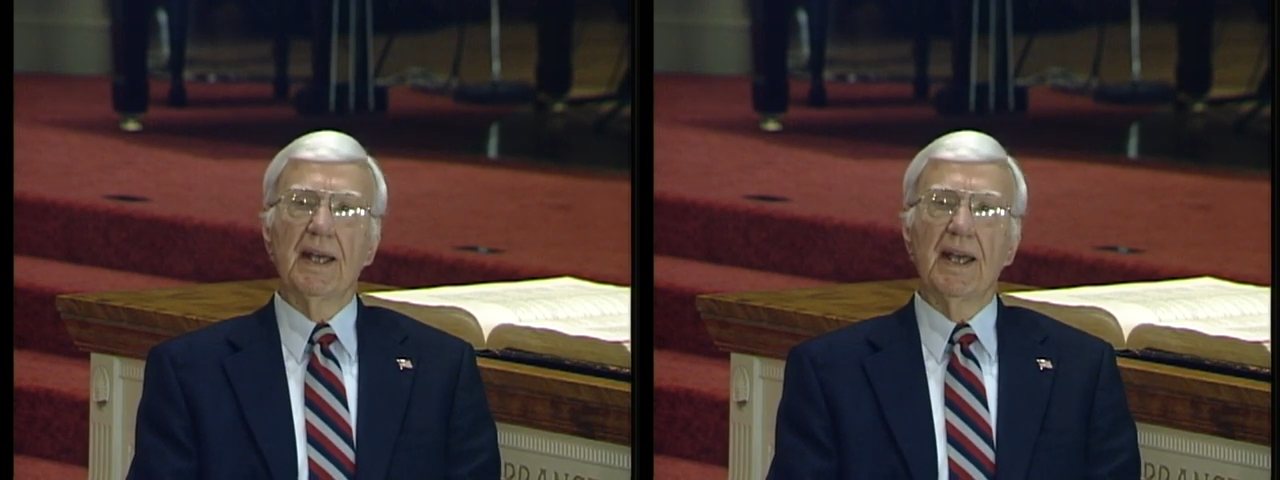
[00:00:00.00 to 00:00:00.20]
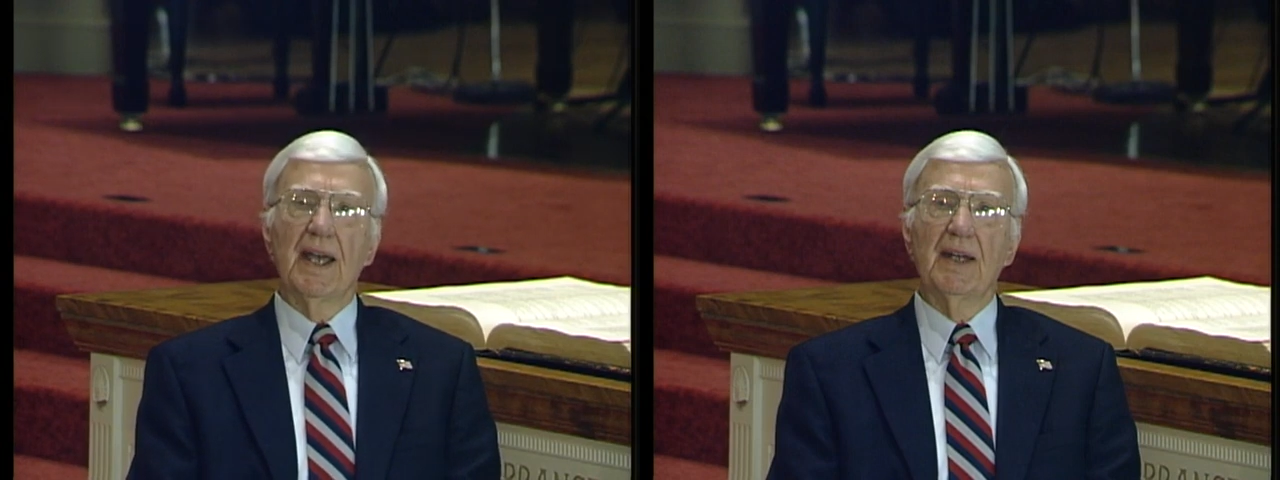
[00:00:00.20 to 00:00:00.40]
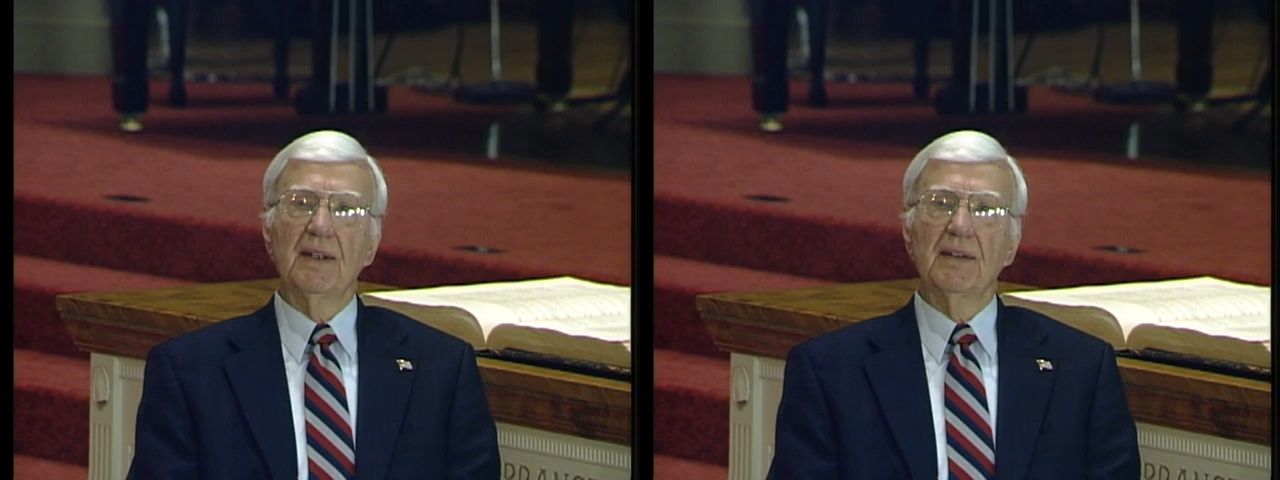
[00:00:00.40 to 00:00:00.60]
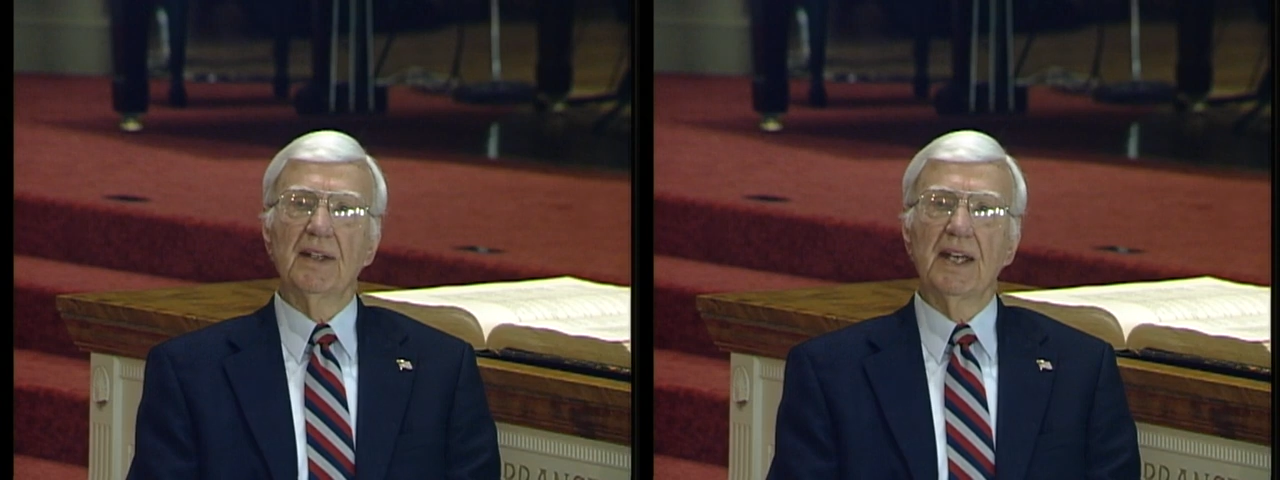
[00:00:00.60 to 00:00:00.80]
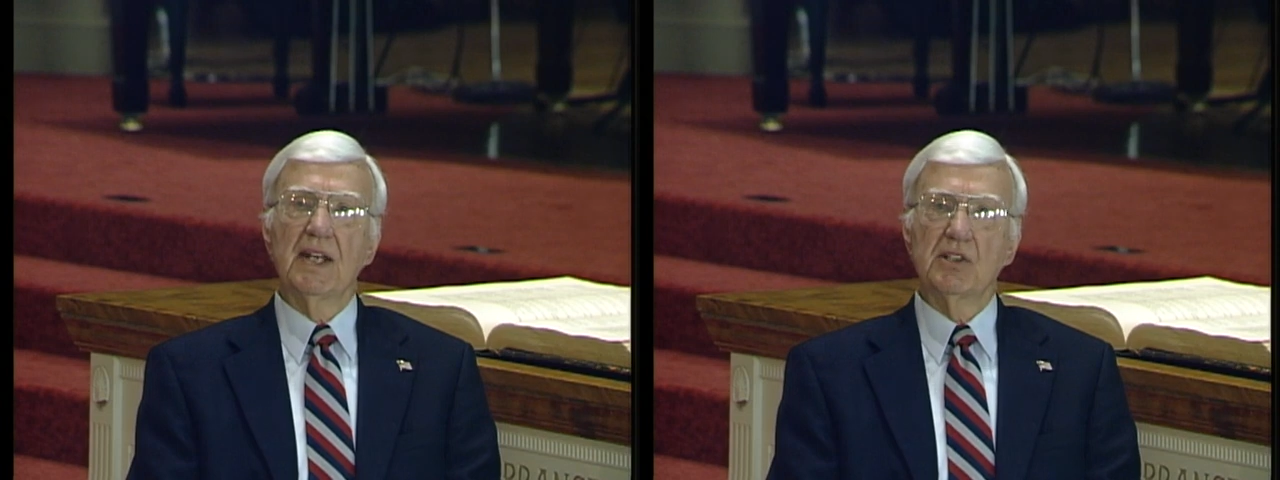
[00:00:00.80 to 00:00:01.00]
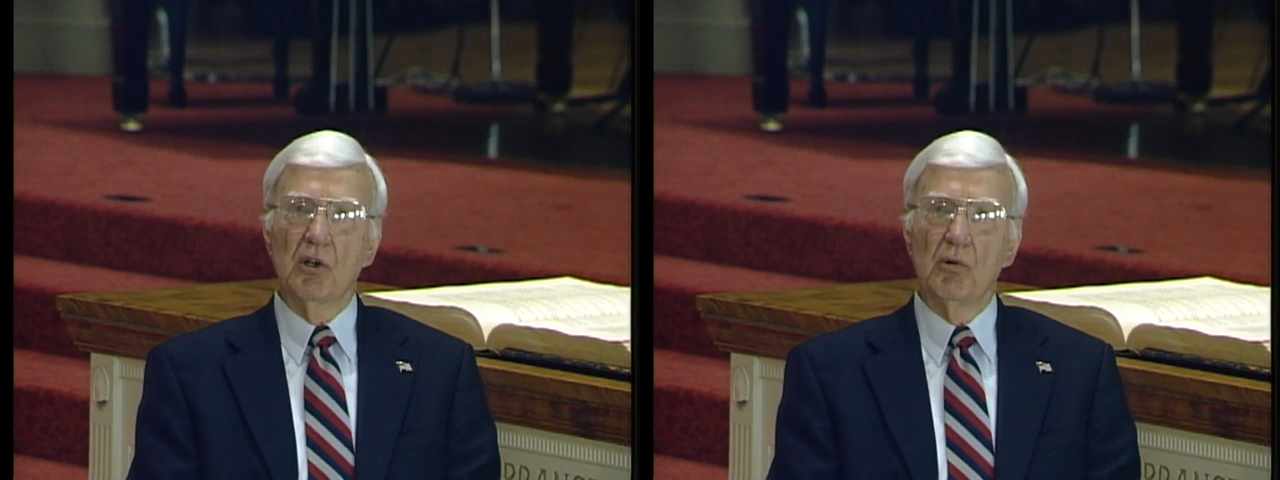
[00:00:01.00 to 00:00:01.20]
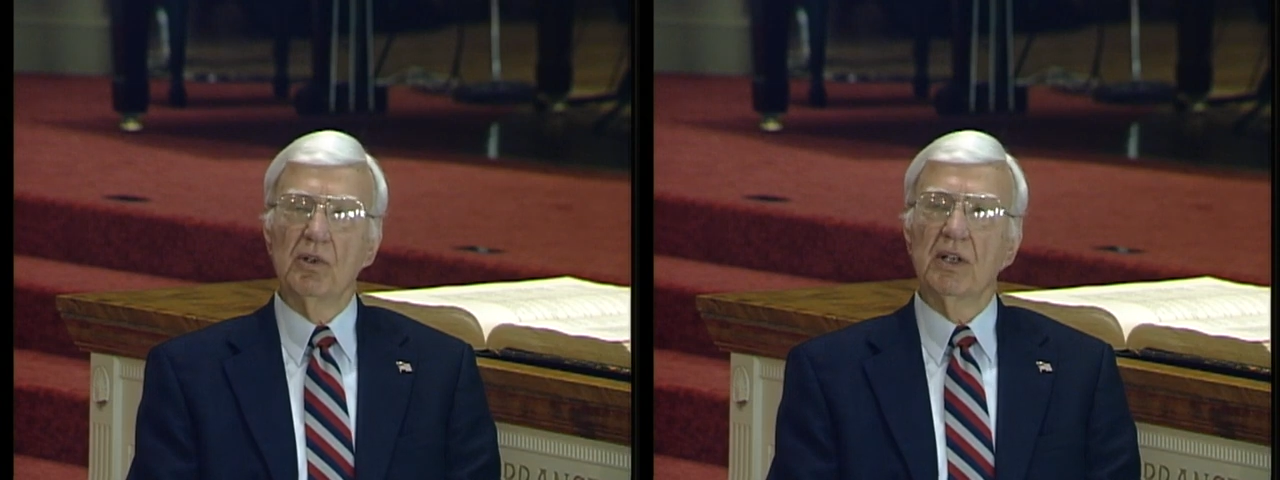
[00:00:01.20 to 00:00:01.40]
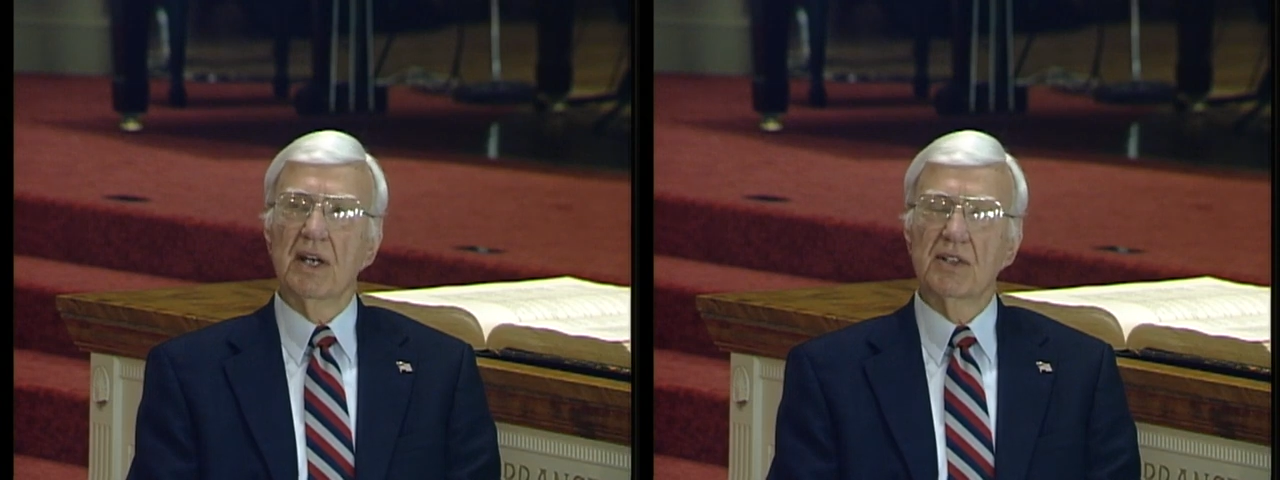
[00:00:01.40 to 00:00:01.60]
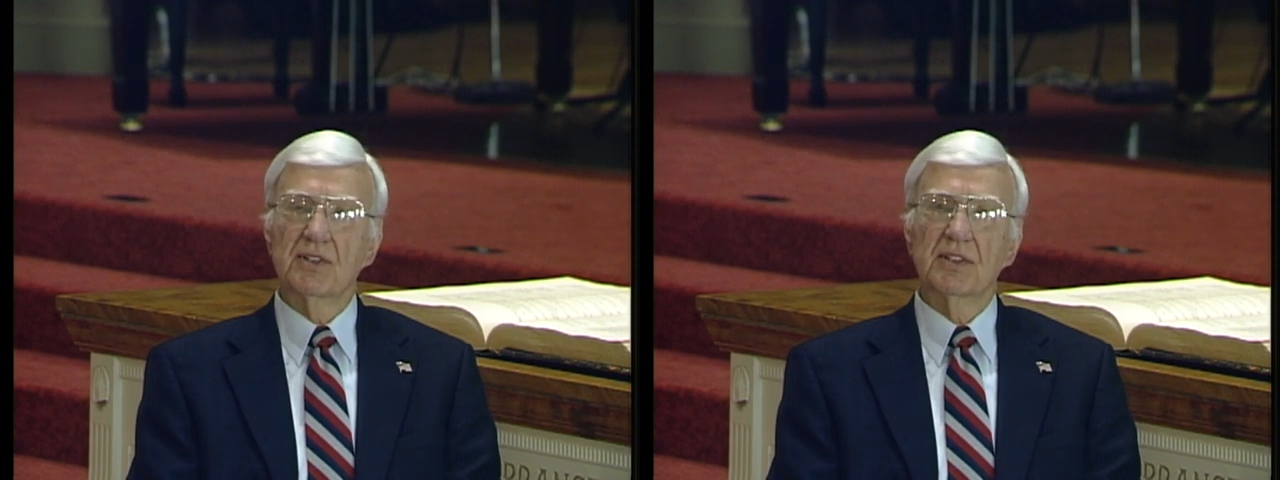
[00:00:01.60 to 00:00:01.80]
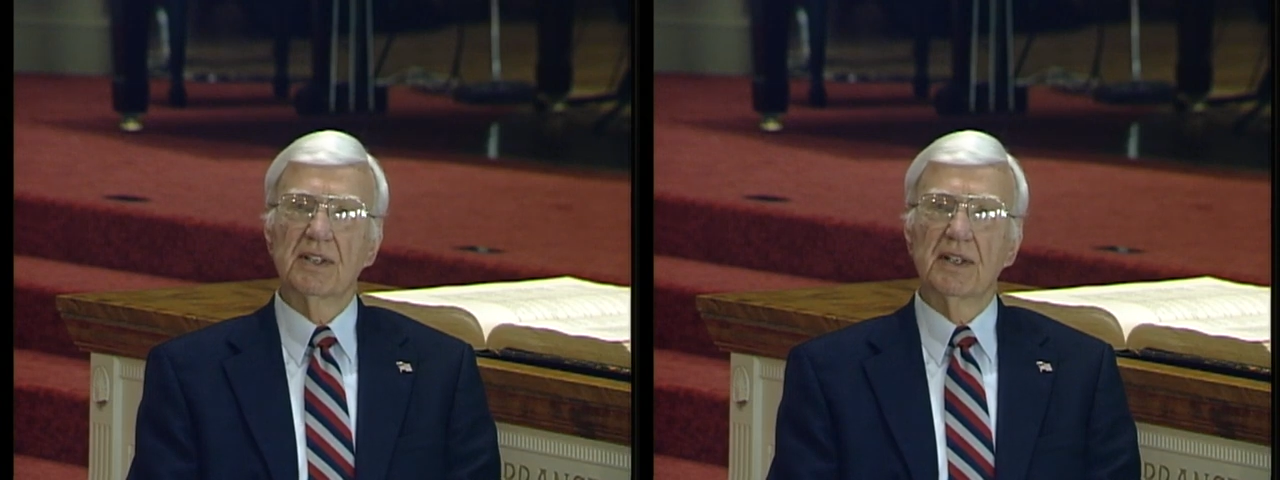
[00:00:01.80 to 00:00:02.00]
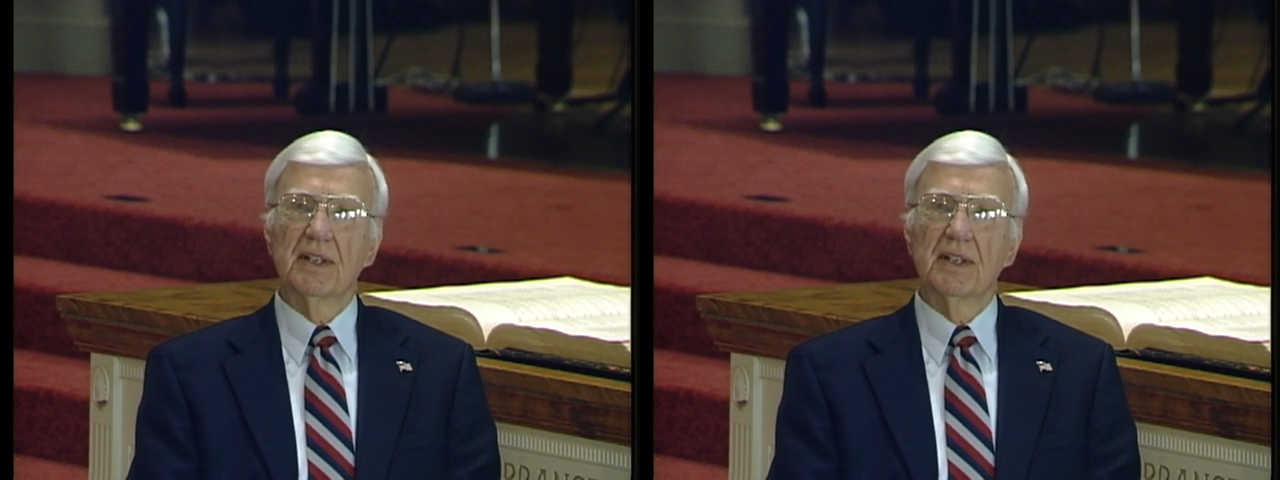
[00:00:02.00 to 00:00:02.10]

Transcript: and he told us,